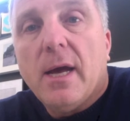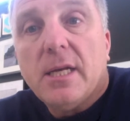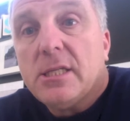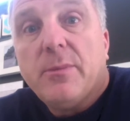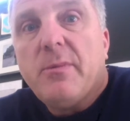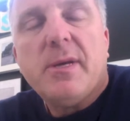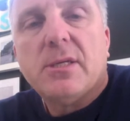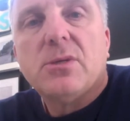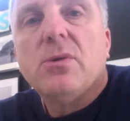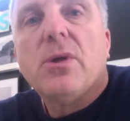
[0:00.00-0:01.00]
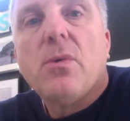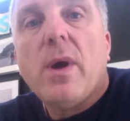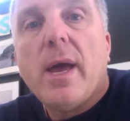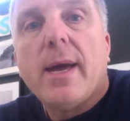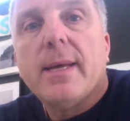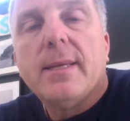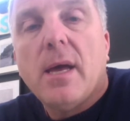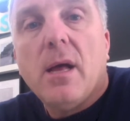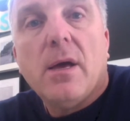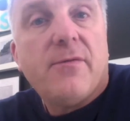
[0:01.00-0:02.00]
simply because there's no other way I can
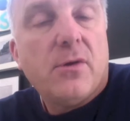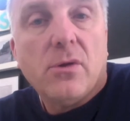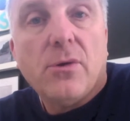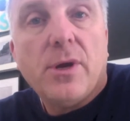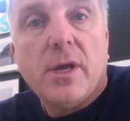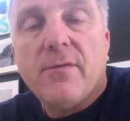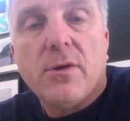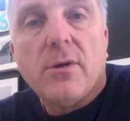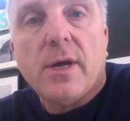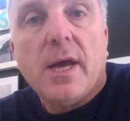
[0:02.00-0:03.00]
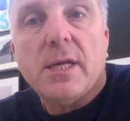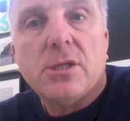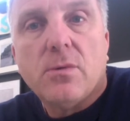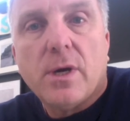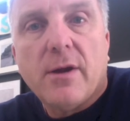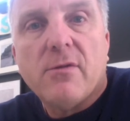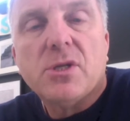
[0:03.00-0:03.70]
tell if you're learning, if you're engaged, or whatever.